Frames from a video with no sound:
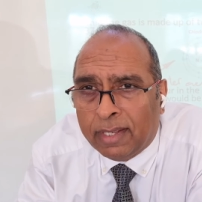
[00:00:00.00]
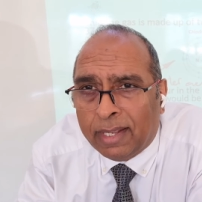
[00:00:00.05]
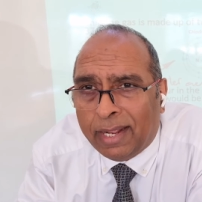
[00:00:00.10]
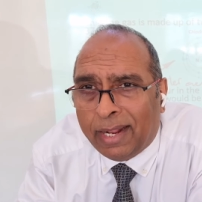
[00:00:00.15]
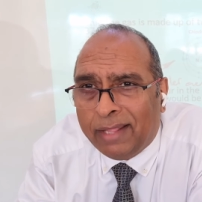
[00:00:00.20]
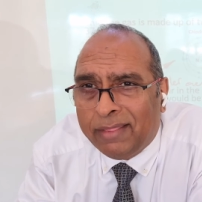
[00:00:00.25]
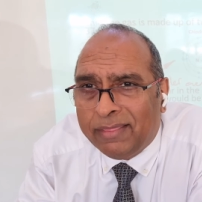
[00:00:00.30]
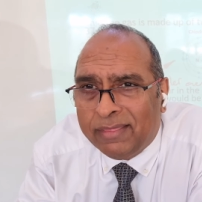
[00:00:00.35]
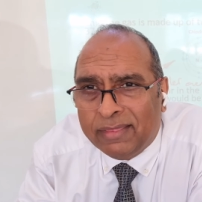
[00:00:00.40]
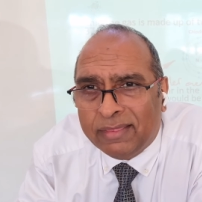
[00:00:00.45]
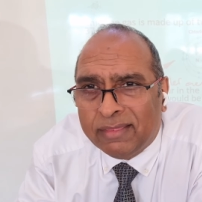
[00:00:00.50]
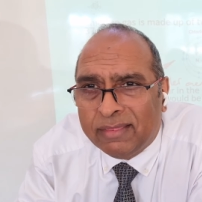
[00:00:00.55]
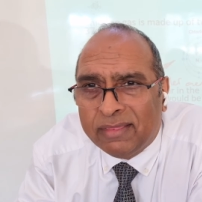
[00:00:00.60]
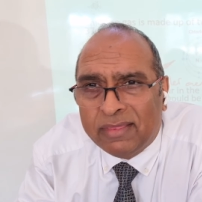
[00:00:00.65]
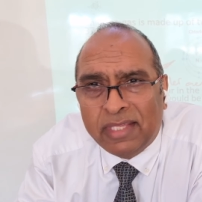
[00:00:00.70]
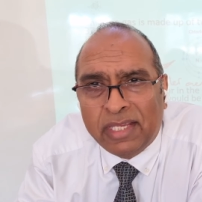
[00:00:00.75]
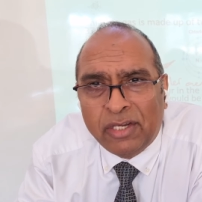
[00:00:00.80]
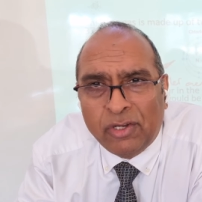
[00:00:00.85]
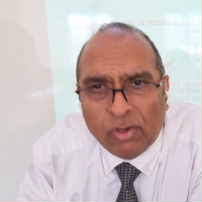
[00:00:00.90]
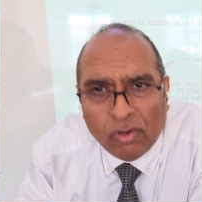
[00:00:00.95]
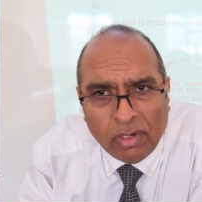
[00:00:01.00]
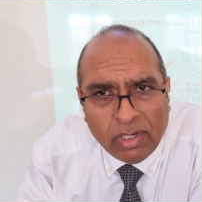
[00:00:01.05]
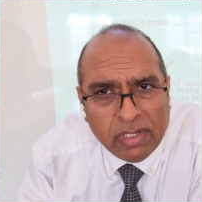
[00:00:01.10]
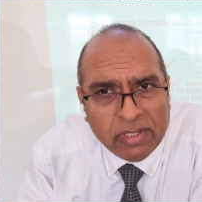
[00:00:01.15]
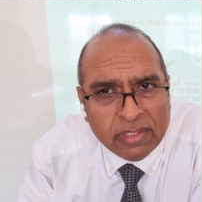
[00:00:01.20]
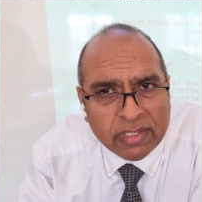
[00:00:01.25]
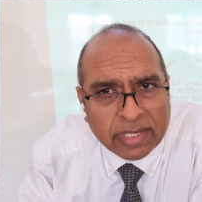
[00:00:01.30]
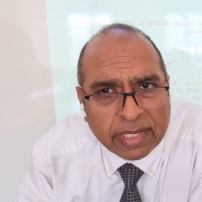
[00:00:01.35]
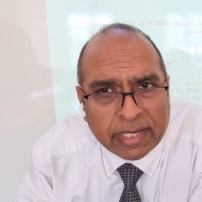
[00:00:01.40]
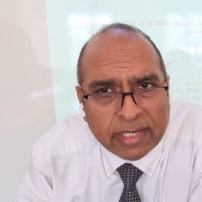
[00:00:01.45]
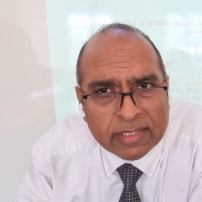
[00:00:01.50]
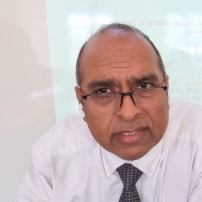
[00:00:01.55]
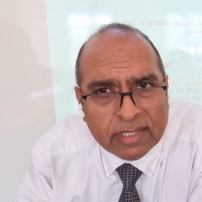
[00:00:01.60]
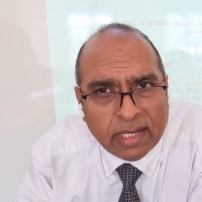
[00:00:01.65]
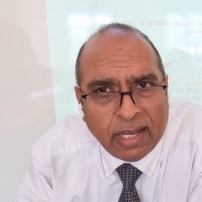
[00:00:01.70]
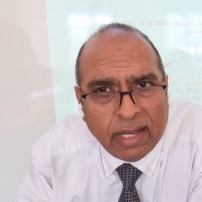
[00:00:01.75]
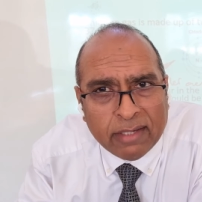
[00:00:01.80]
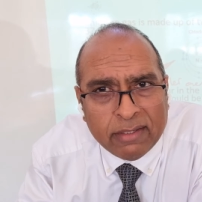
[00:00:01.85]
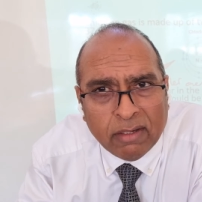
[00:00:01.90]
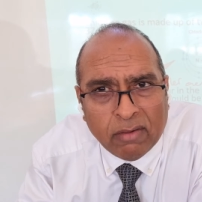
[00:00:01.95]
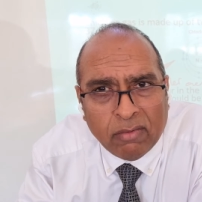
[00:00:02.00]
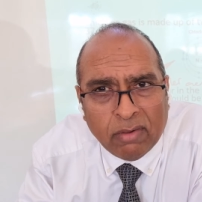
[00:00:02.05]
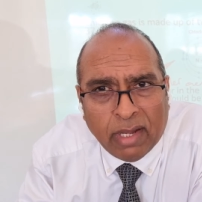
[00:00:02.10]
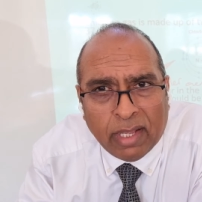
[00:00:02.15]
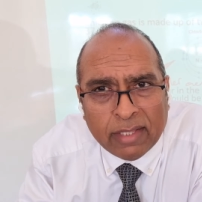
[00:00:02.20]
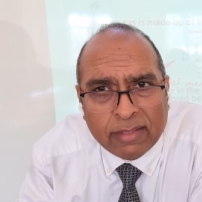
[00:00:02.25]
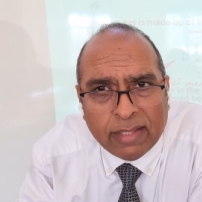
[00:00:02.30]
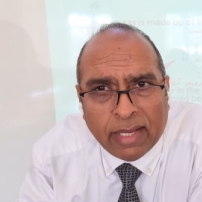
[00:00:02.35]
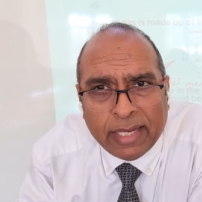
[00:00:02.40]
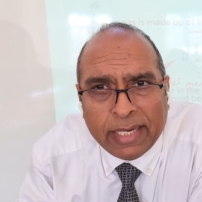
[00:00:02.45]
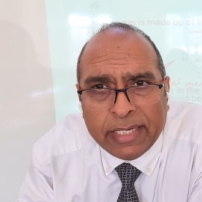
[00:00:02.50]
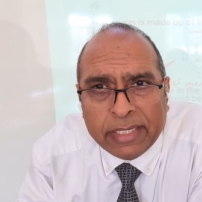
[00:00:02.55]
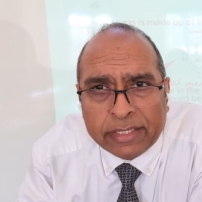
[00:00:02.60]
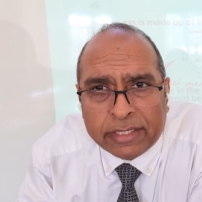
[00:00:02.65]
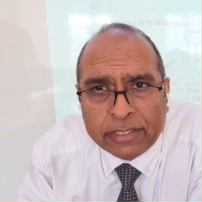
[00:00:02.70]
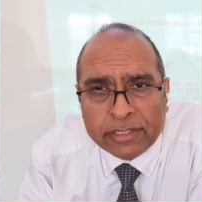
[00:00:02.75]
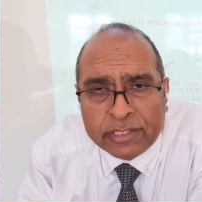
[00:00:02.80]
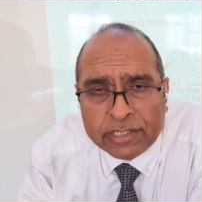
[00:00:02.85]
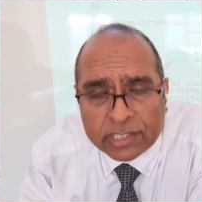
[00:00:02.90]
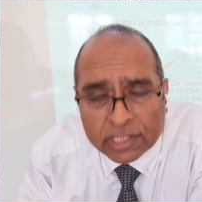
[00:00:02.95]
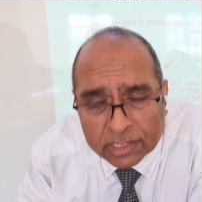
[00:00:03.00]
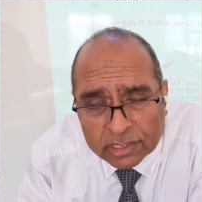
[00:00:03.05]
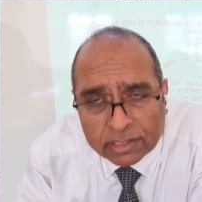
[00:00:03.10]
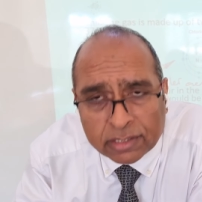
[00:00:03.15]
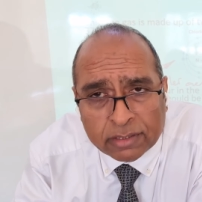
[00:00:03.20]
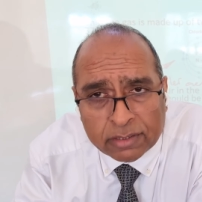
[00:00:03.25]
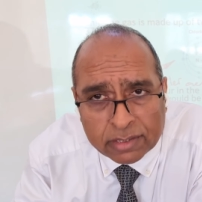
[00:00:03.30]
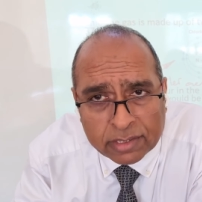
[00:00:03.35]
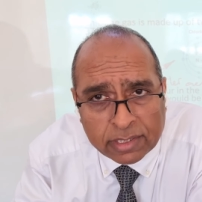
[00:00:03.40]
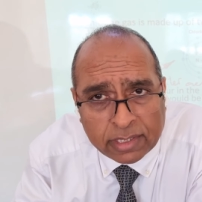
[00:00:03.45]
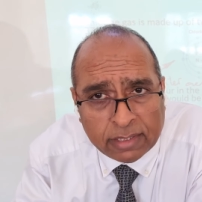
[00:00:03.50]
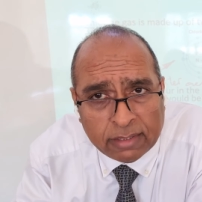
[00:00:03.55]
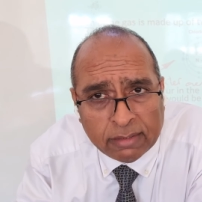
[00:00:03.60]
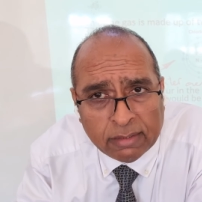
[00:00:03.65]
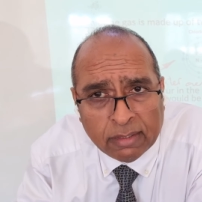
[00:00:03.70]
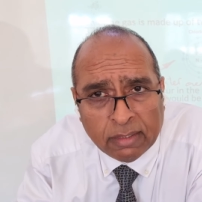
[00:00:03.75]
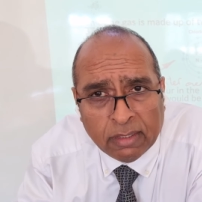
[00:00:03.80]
And the annoying thing is, I don't like that inconsistency.